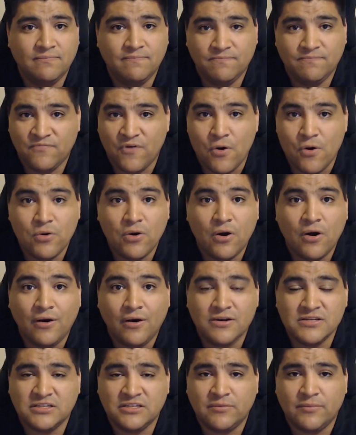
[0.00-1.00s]
phone
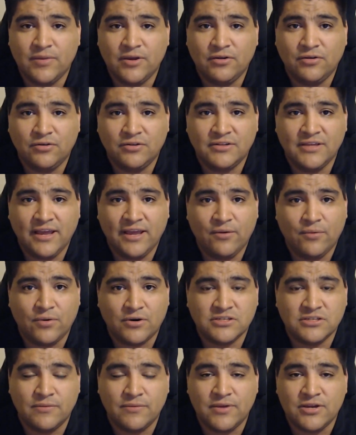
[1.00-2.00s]
calls in the middle of the day where
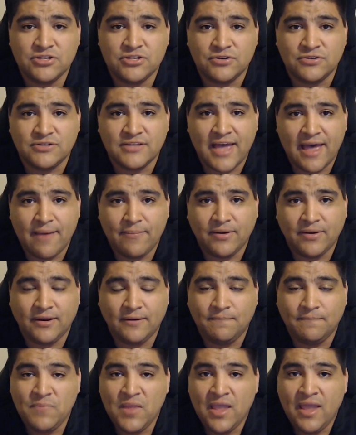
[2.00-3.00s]
some issues
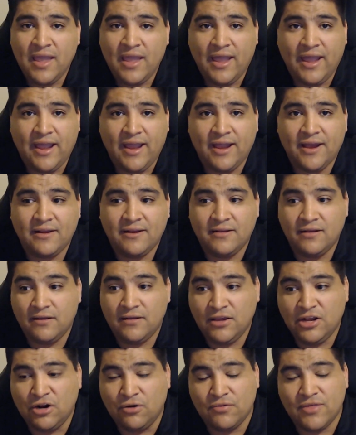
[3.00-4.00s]
happening, and you
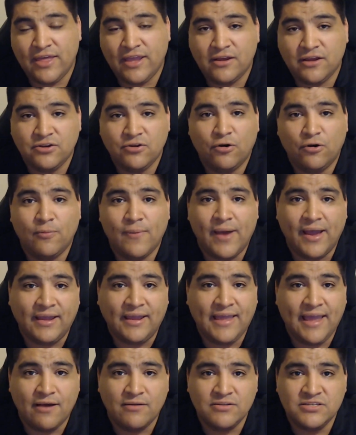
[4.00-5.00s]
know they can do all my
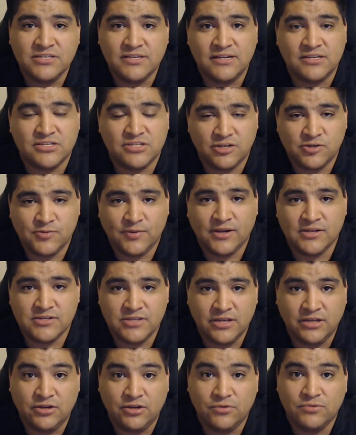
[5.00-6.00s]
accounting and such because
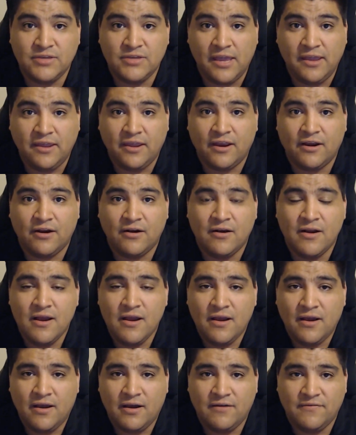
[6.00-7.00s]
they do take care
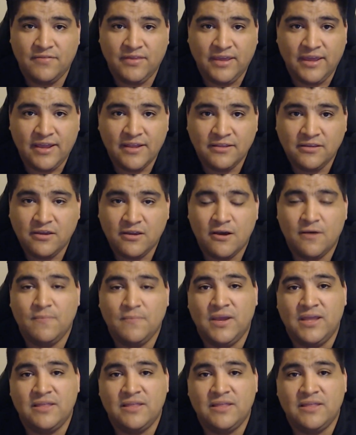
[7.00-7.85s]
of the income and the